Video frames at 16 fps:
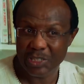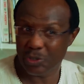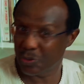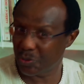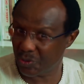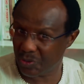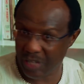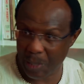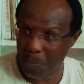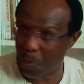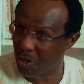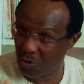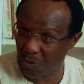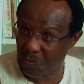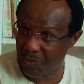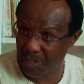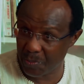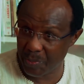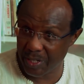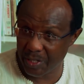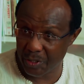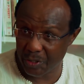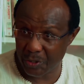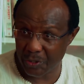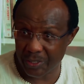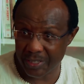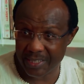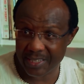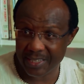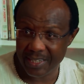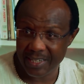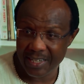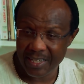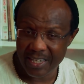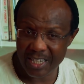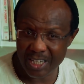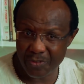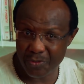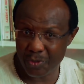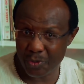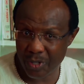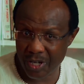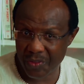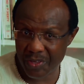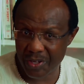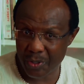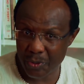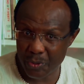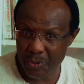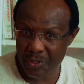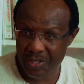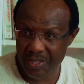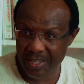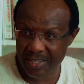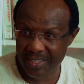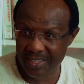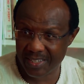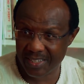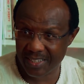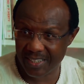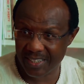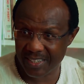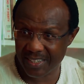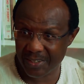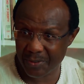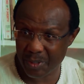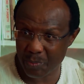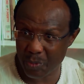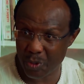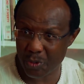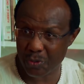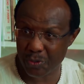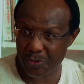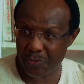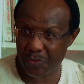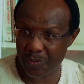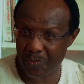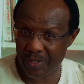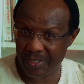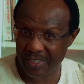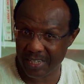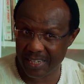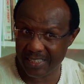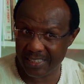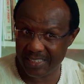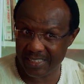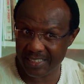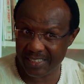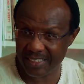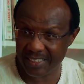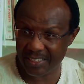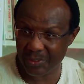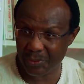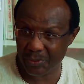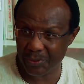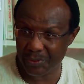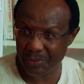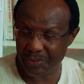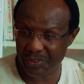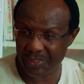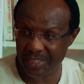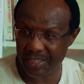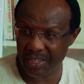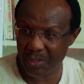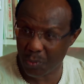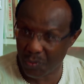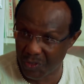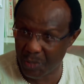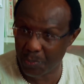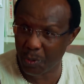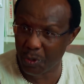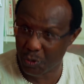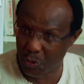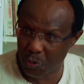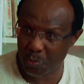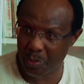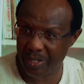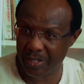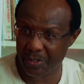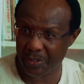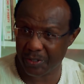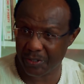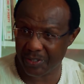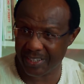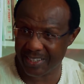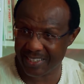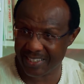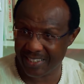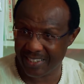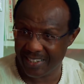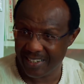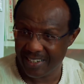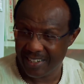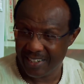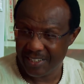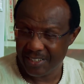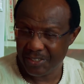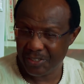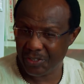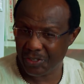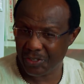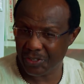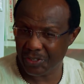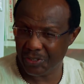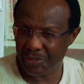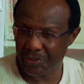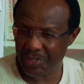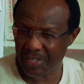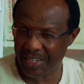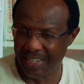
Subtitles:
So it's upwards of $3 billion. And if you look at the loans that were borrowed from the Chinese, it was $3.2 billion. So the